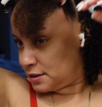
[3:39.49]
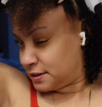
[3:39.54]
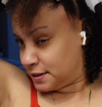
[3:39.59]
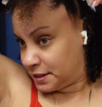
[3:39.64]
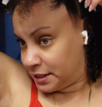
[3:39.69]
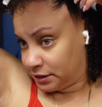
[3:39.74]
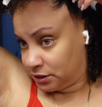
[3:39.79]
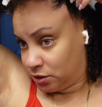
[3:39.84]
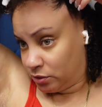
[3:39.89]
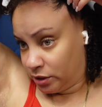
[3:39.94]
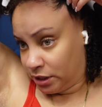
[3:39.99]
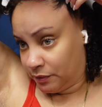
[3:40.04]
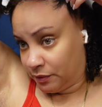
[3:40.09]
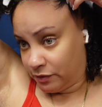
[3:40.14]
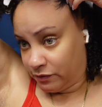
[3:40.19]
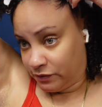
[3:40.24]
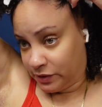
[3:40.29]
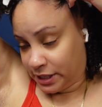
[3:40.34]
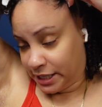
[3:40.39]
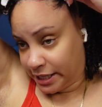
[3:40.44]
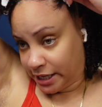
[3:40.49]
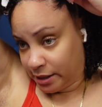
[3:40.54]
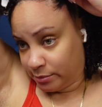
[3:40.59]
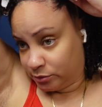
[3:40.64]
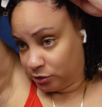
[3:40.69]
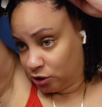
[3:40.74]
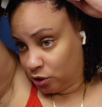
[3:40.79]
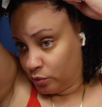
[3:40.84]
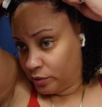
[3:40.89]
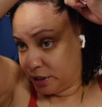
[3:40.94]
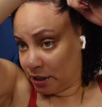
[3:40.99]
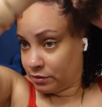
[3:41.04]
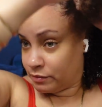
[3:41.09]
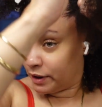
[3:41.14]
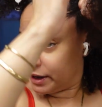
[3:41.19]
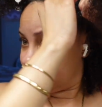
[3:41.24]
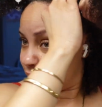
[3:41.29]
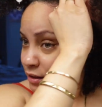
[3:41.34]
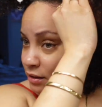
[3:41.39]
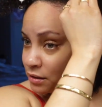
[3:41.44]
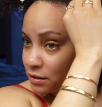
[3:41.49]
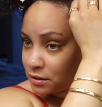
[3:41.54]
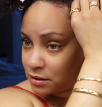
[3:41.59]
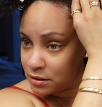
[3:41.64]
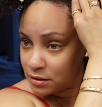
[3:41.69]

I don't even feel like I'm doing it right.